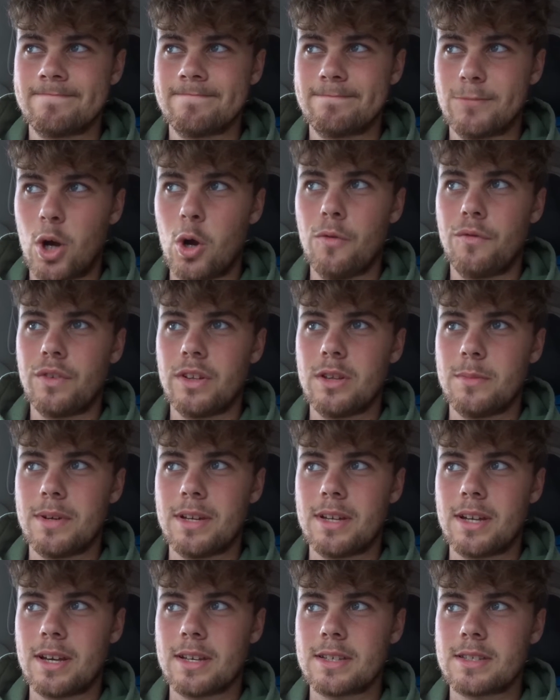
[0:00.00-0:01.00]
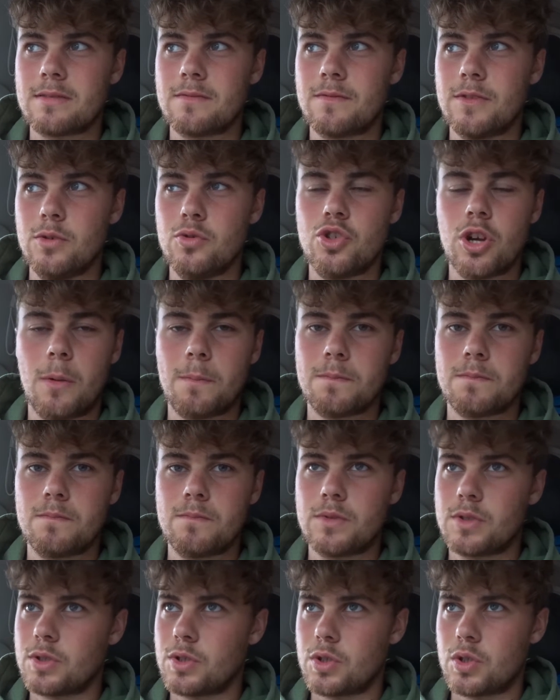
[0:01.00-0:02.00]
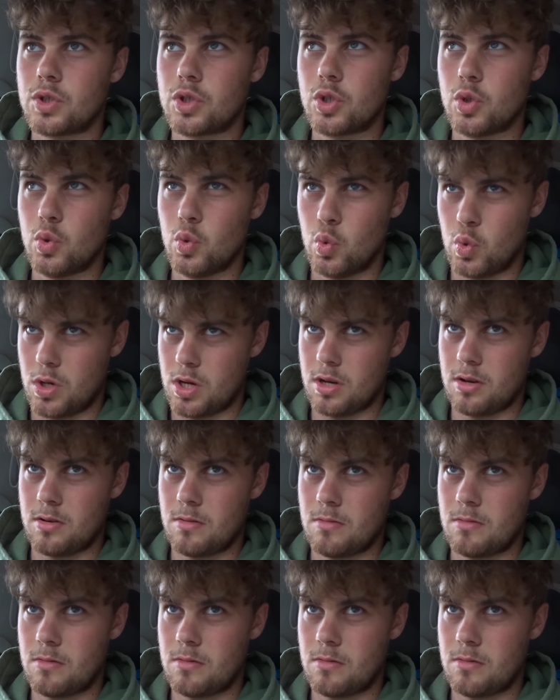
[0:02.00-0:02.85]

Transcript: Hopefully there'll be a nice few jobs soon.